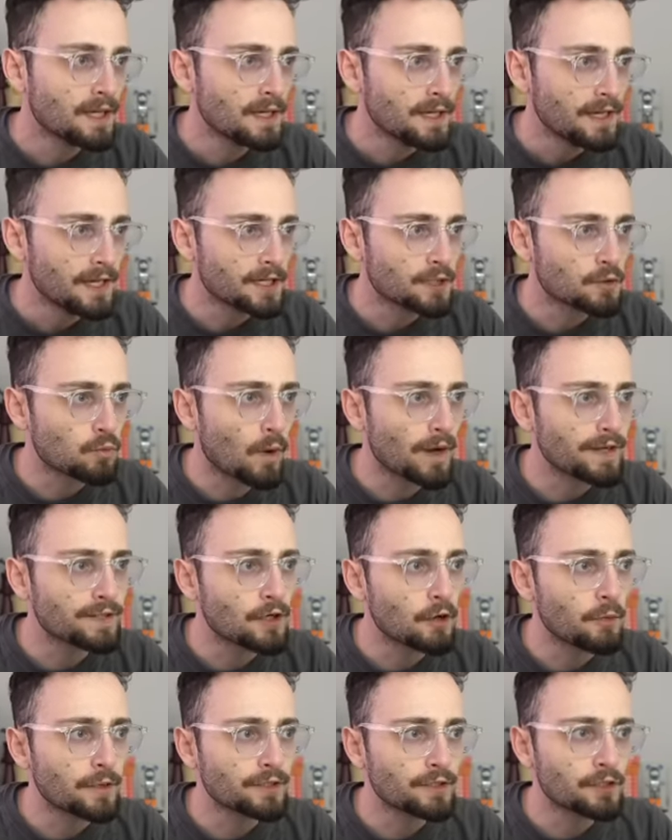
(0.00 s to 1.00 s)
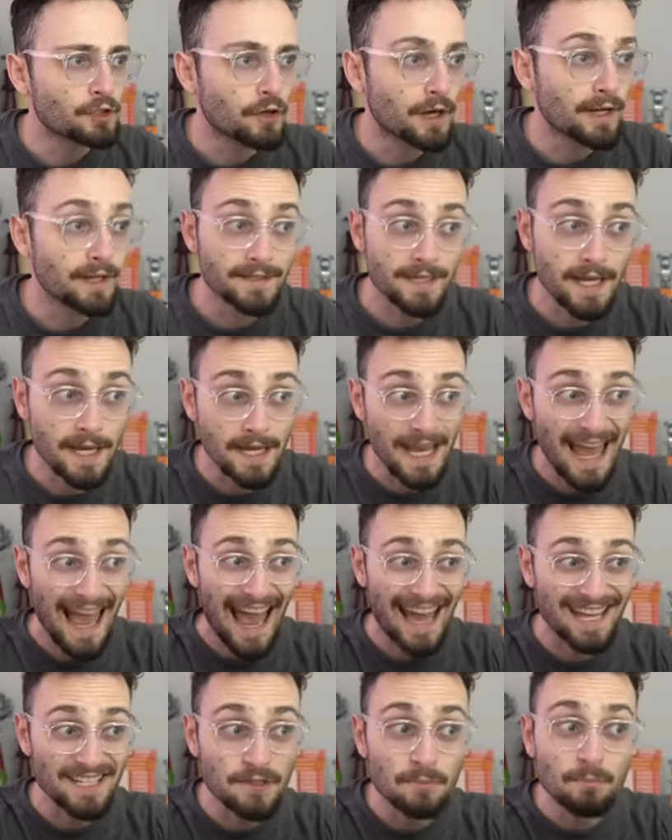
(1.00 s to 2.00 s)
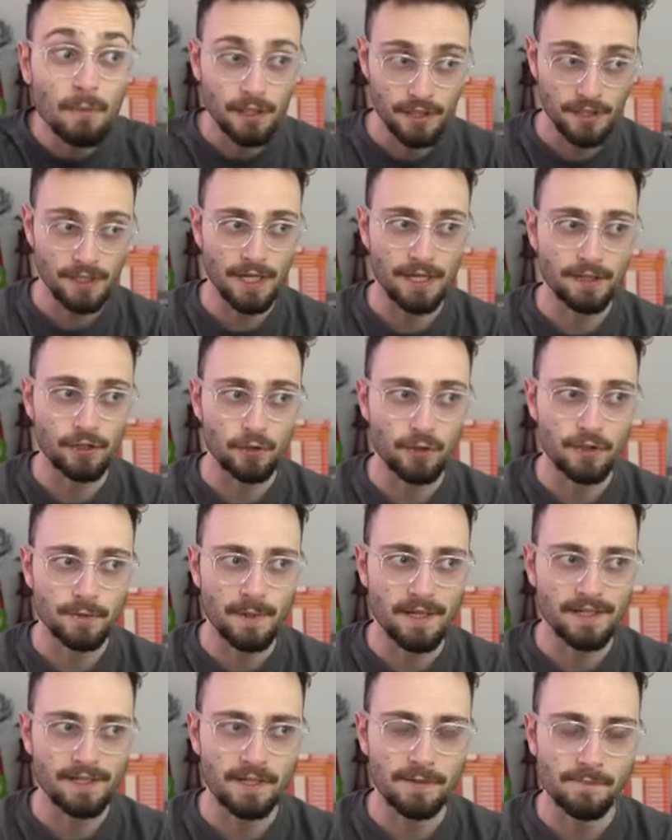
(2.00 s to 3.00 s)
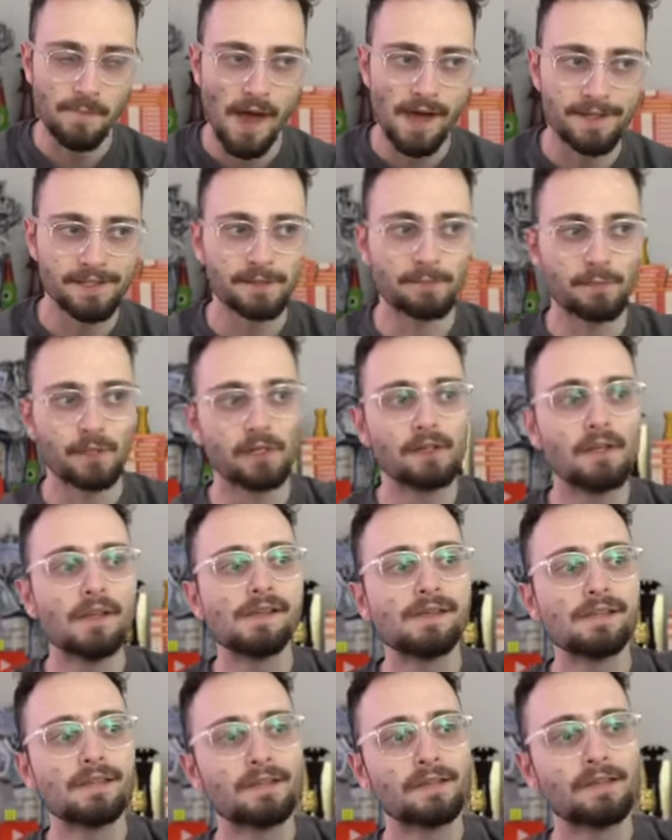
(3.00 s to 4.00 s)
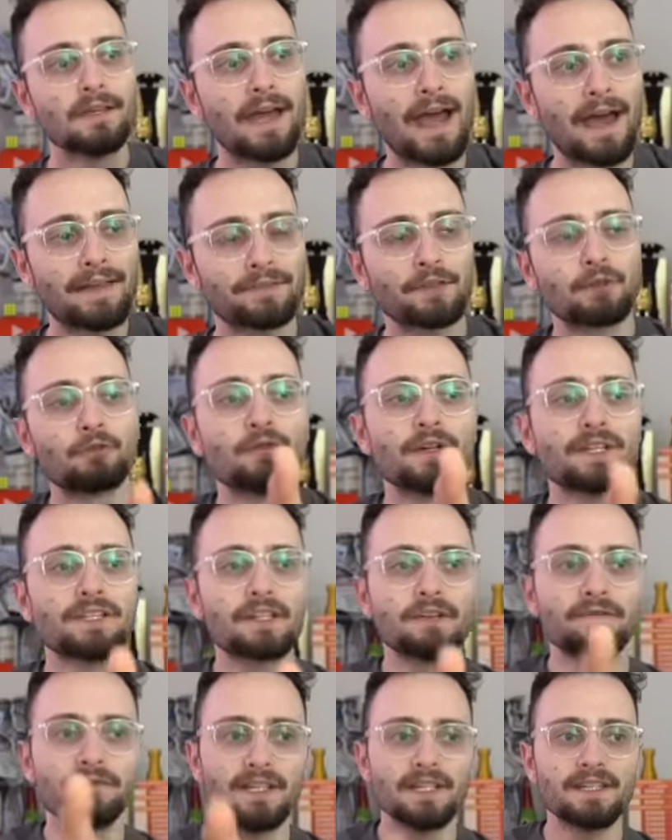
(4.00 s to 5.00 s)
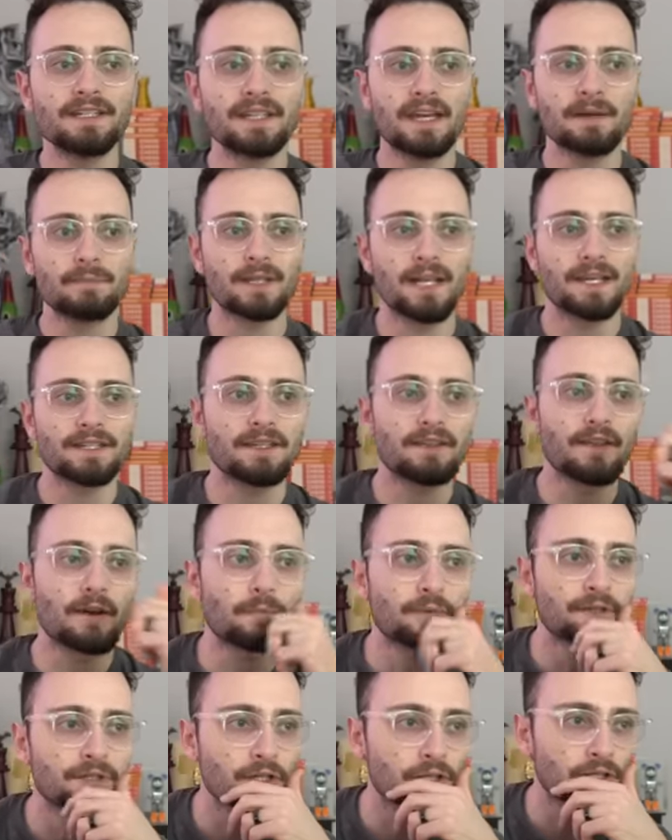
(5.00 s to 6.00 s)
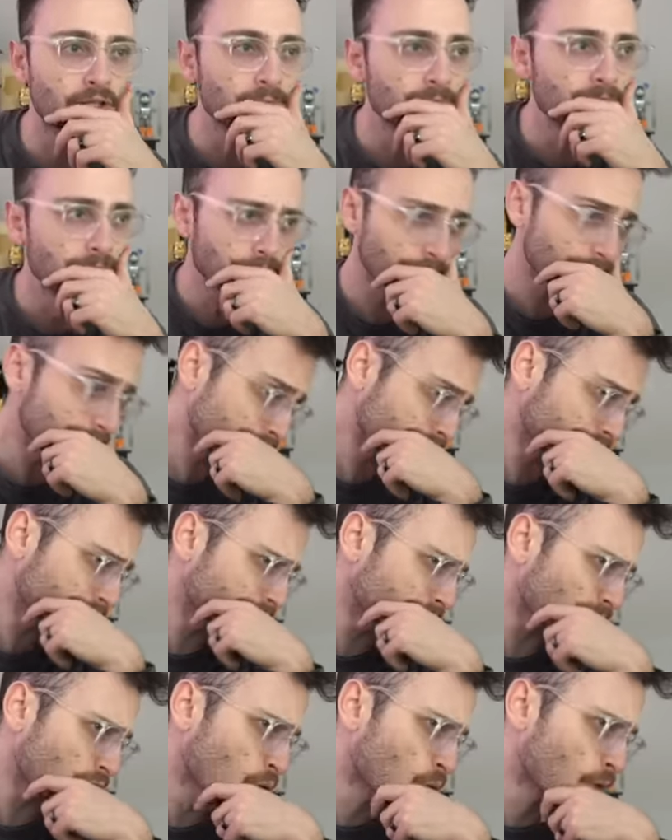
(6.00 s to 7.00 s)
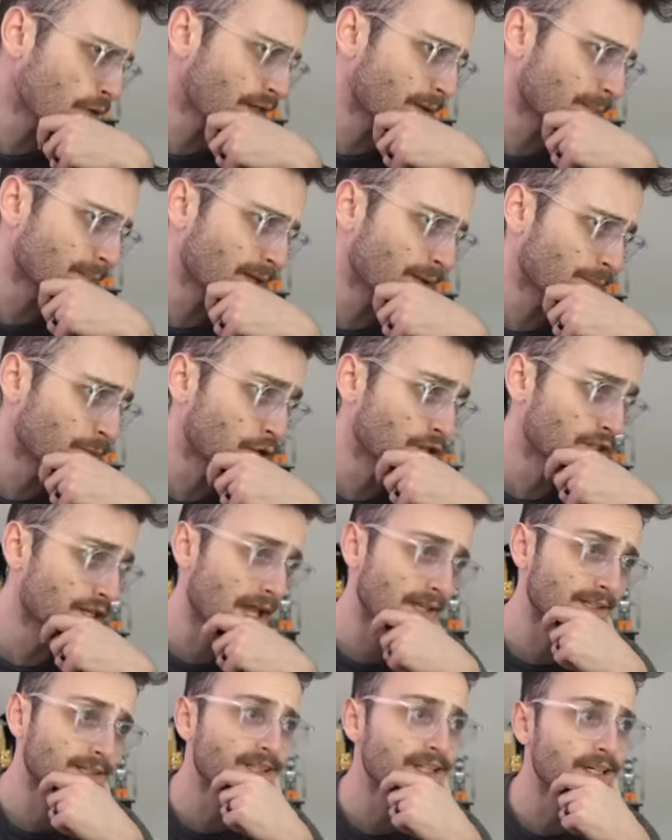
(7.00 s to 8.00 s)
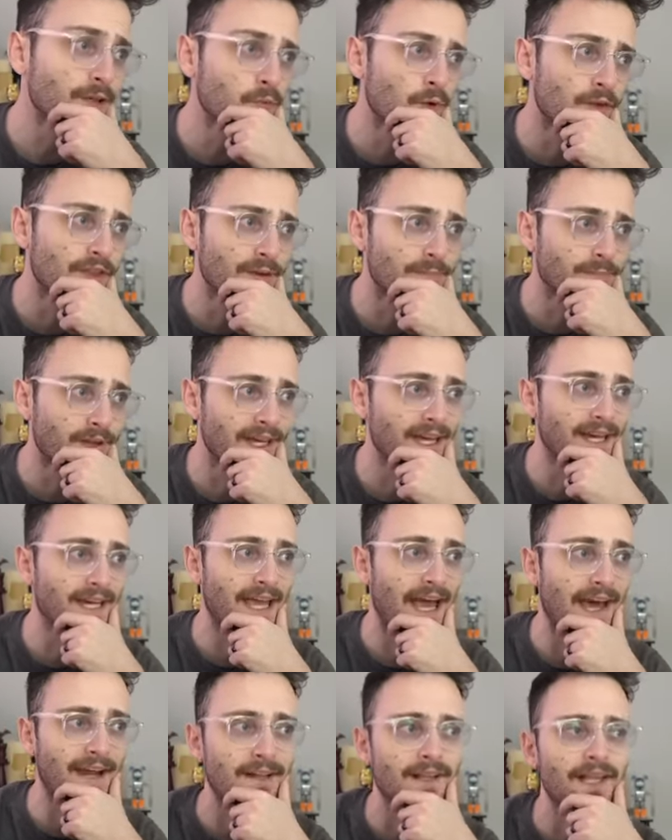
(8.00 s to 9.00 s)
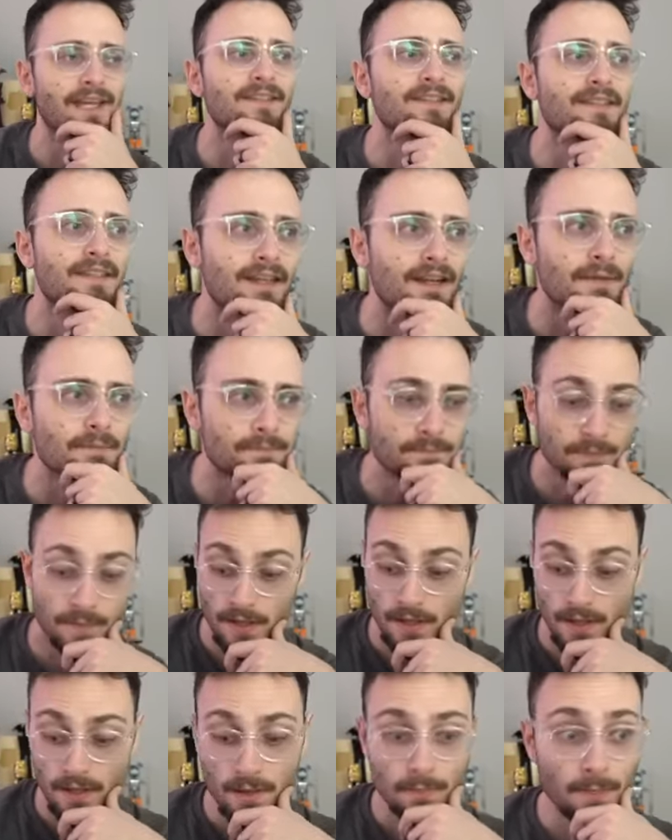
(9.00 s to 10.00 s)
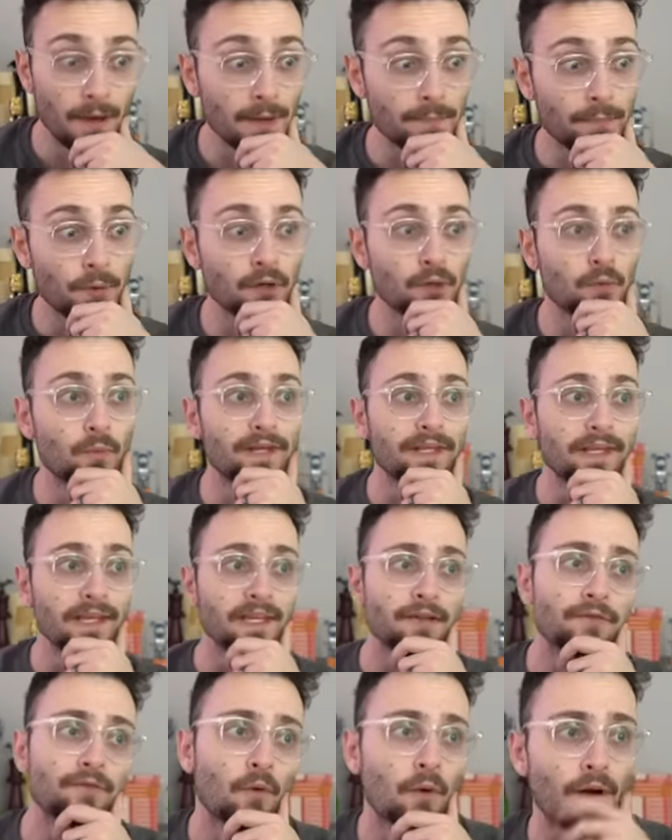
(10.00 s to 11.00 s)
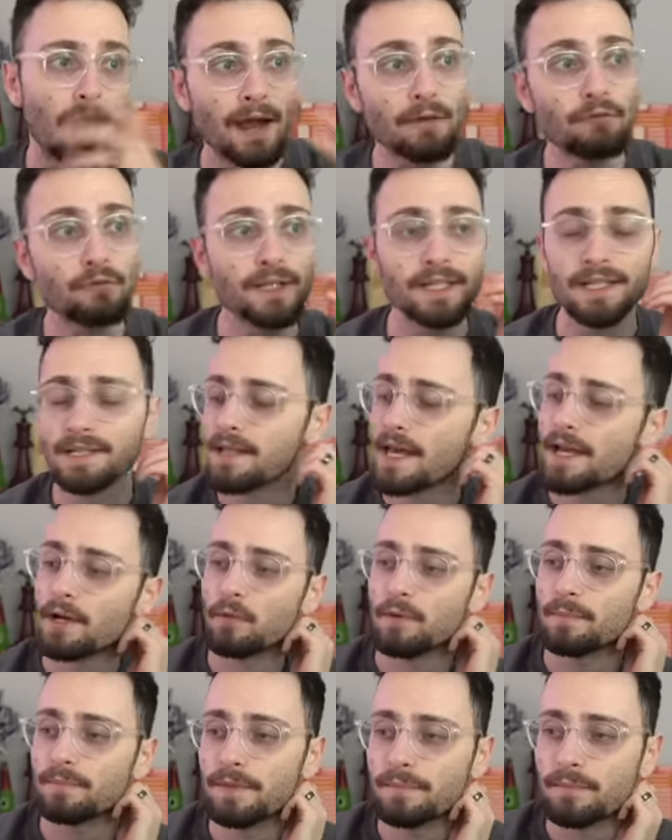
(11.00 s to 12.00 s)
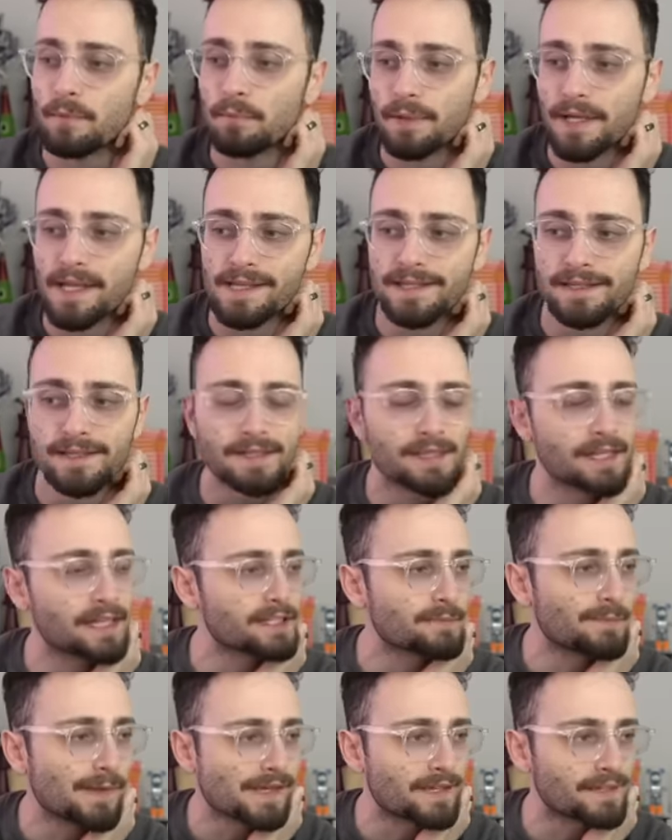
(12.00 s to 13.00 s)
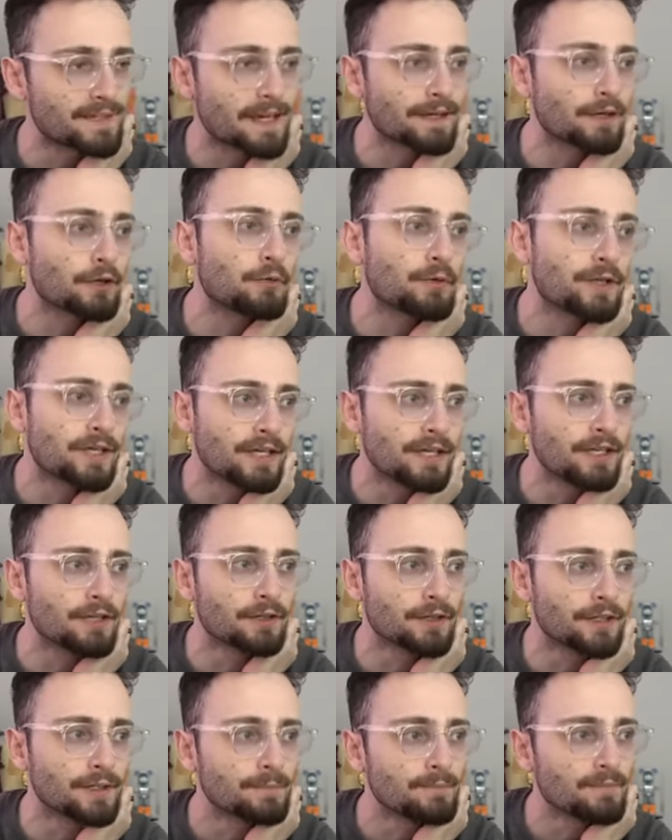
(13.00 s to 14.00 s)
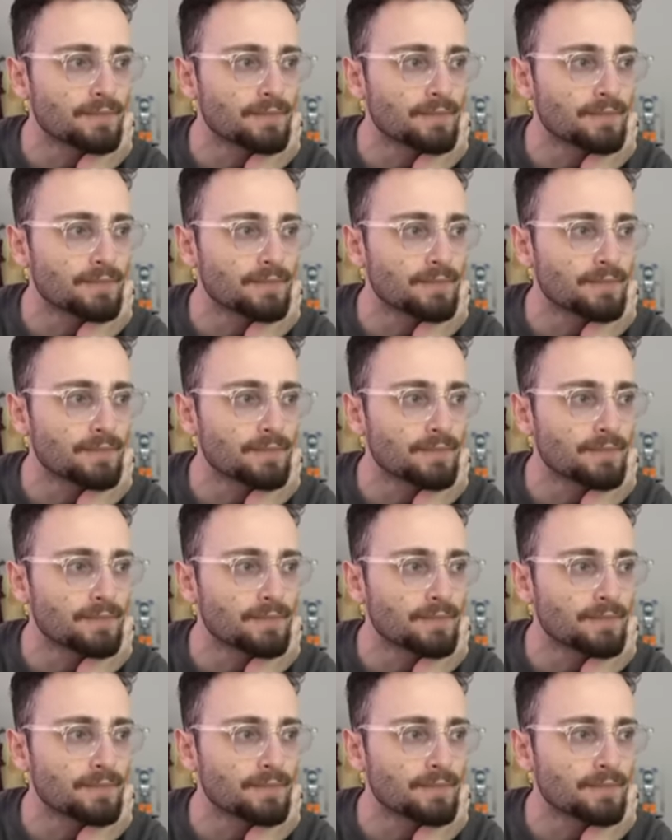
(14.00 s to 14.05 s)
Is white going to try to take as much central space as possible at the risk of destabilizing their position? Will they play more solidly? Will they play a Catalan setup? My opponent went e4. I really like when people play like this against me, because I go here,